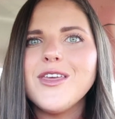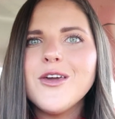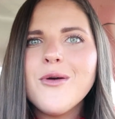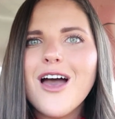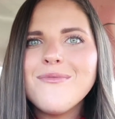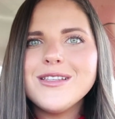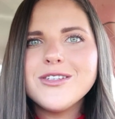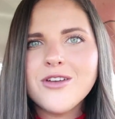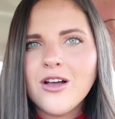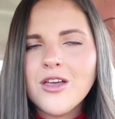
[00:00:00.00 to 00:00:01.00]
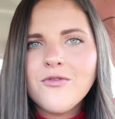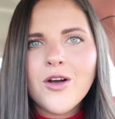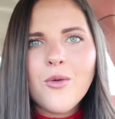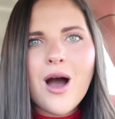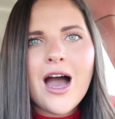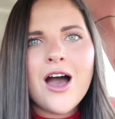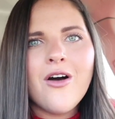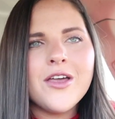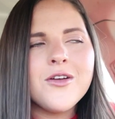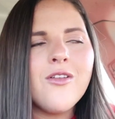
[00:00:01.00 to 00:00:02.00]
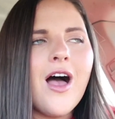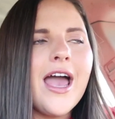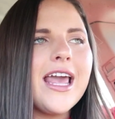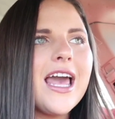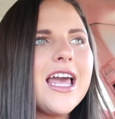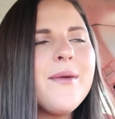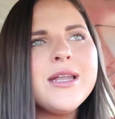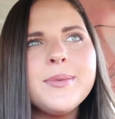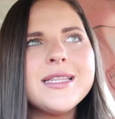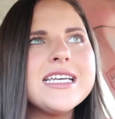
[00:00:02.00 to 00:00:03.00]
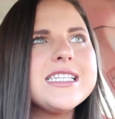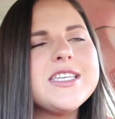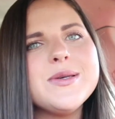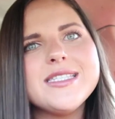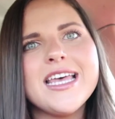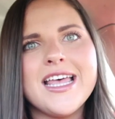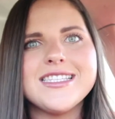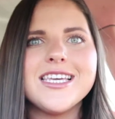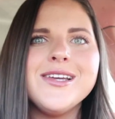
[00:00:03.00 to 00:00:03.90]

you have been struggling for a while and you're like coming up with excuses,